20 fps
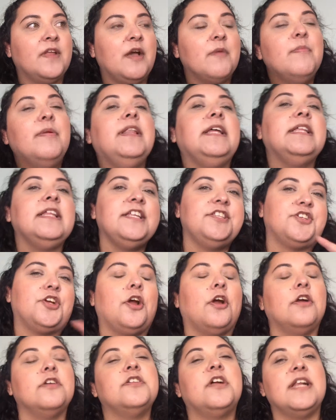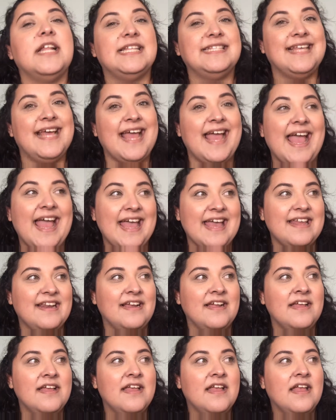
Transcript: completely turned on its head.